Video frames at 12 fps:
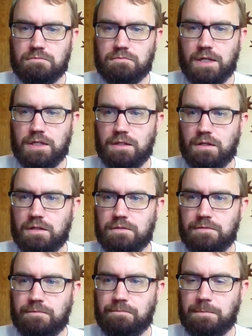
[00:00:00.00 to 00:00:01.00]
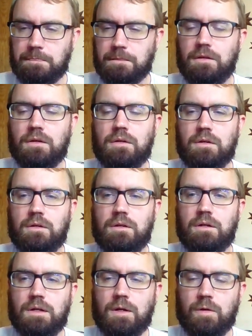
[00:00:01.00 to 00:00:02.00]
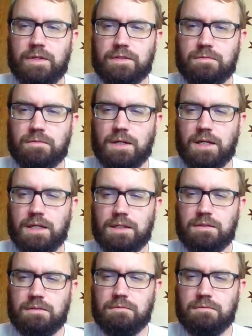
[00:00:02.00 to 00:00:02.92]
Radar. Oh, that's right.